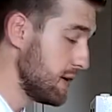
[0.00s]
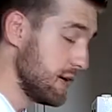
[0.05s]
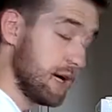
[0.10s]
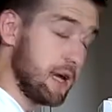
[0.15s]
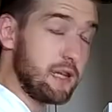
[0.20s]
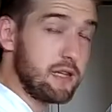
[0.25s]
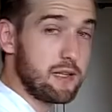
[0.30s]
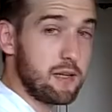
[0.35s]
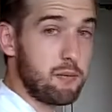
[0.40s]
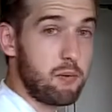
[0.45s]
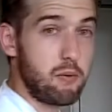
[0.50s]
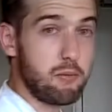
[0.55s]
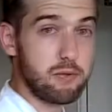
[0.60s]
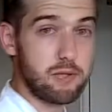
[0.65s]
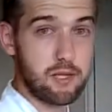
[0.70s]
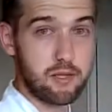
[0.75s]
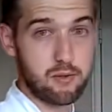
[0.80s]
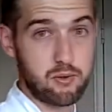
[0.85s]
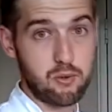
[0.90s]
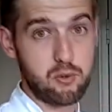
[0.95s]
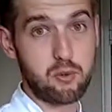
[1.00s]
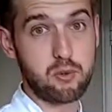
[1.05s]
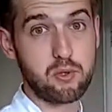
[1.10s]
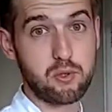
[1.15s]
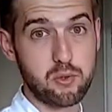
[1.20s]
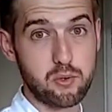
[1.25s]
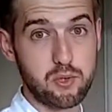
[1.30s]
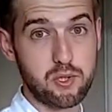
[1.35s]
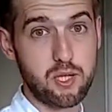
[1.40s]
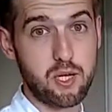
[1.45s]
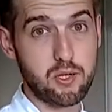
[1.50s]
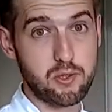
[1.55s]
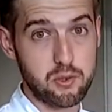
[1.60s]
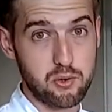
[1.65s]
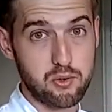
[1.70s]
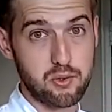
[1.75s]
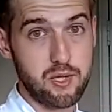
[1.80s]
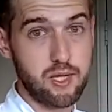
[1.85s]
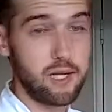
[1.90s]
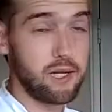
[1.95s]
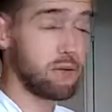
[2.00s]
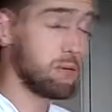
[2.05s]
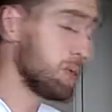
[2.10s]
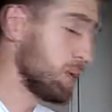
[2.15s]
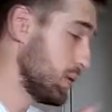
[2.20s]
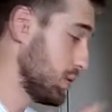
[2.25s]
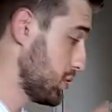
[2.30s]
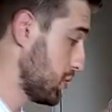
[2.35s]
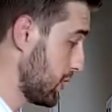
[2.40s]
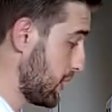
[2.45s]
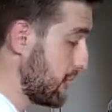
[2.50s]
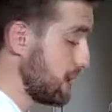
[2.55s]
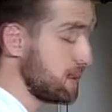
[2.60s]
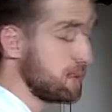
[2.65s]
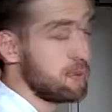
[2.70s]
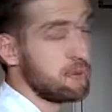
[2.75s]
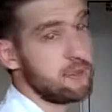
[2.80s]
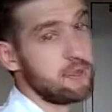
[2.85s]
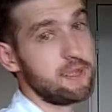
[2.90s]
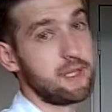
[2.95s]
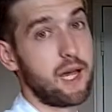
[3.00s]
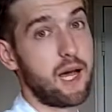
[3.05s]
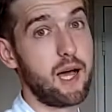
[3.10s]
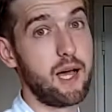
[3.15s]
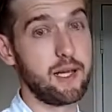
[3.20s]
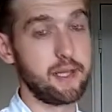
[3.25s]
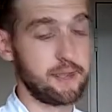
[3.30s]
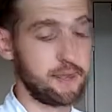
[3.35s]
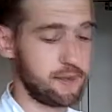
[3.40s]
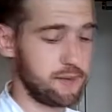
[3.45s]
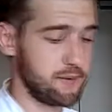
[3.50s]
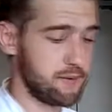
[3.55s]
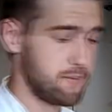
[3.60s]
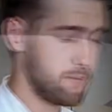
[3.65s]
And the moment that we're going to start sauteing, we're going to add the rice.